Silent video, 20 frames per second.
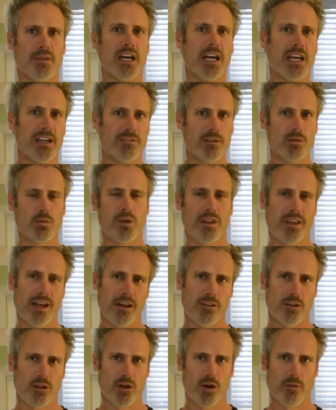even
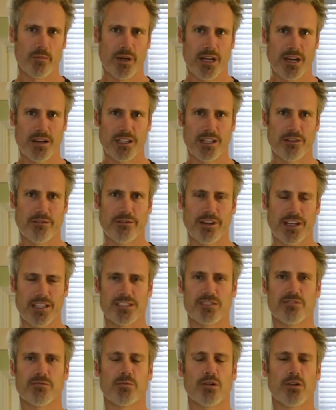without the compounding
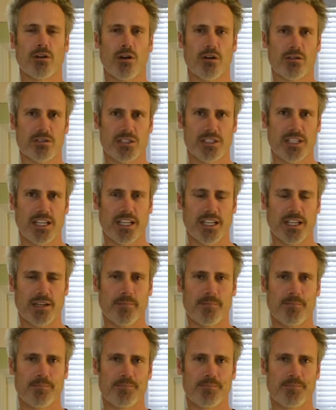effects of prolonged sitting.